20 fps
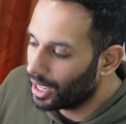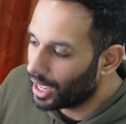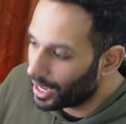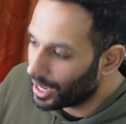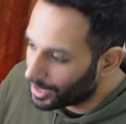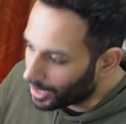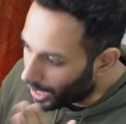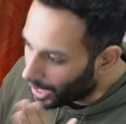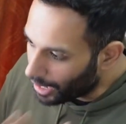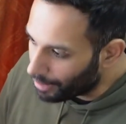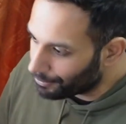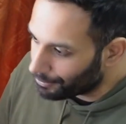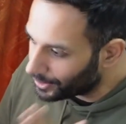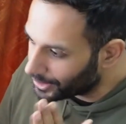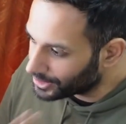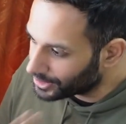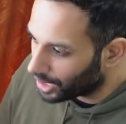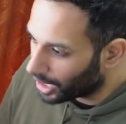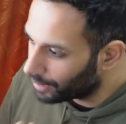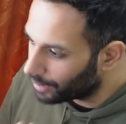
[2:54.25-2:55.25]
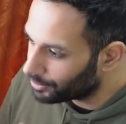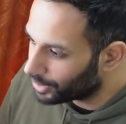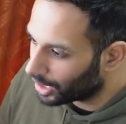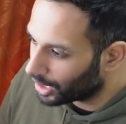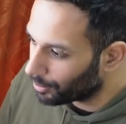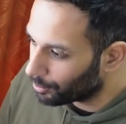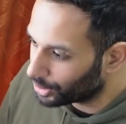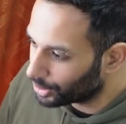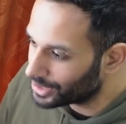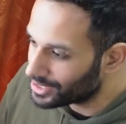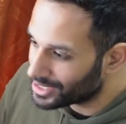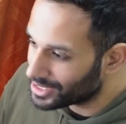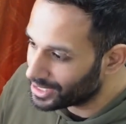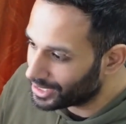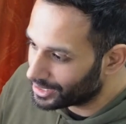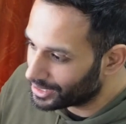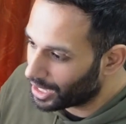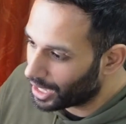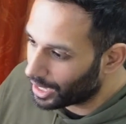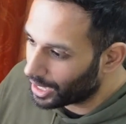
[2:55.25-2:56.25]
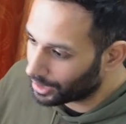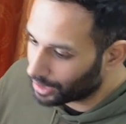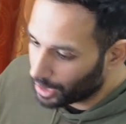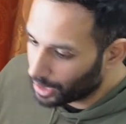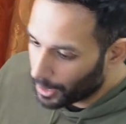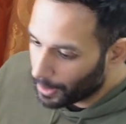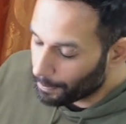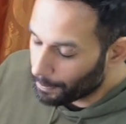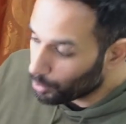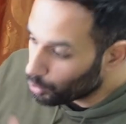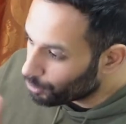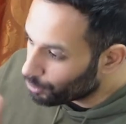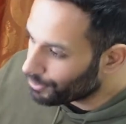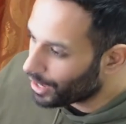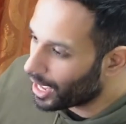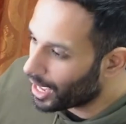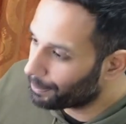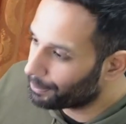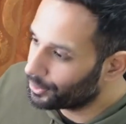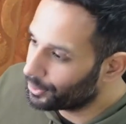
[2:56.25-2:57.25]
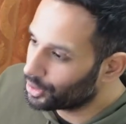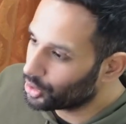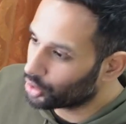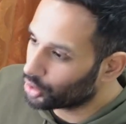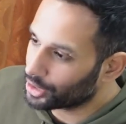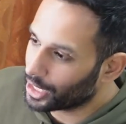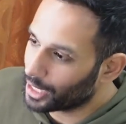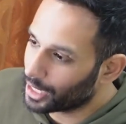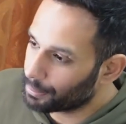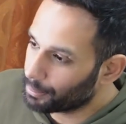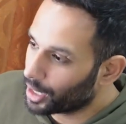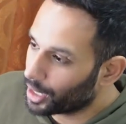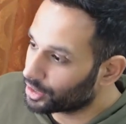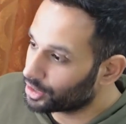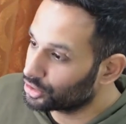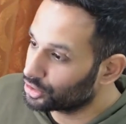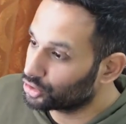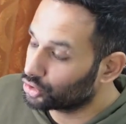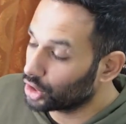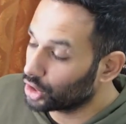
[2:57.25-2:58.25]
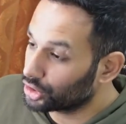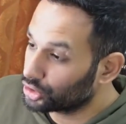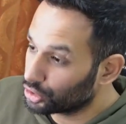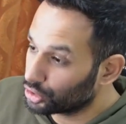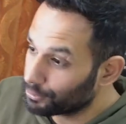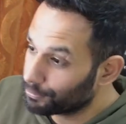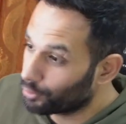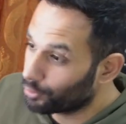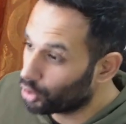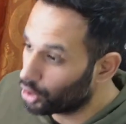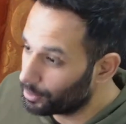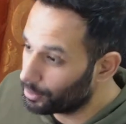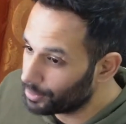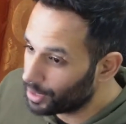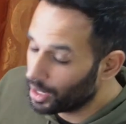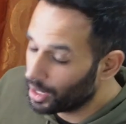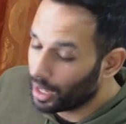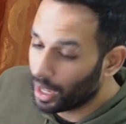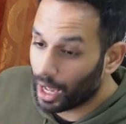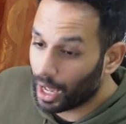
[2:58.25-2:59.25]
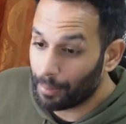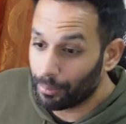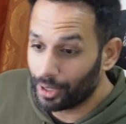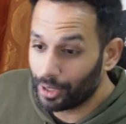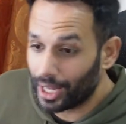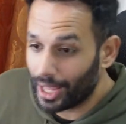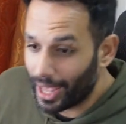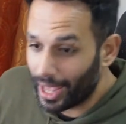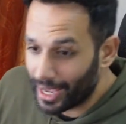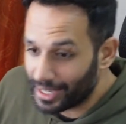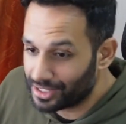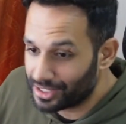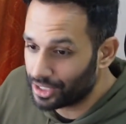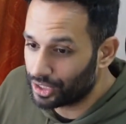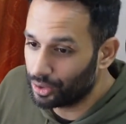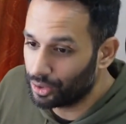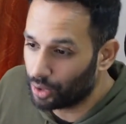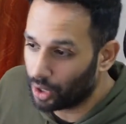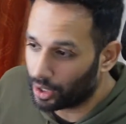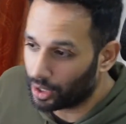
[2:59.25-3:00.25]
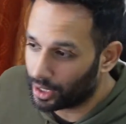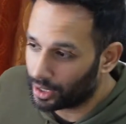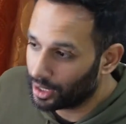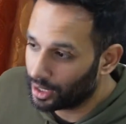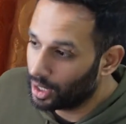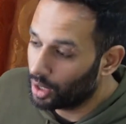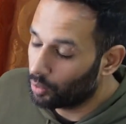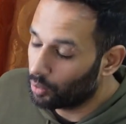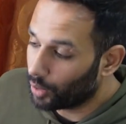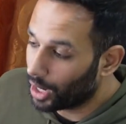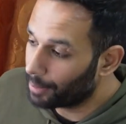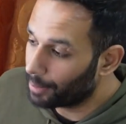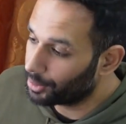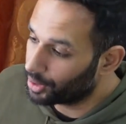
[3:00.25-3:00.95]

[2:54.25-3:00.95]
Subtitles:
And every time that I'm going to see that move happen or that market structure formed, I'm going to execute on it. Why?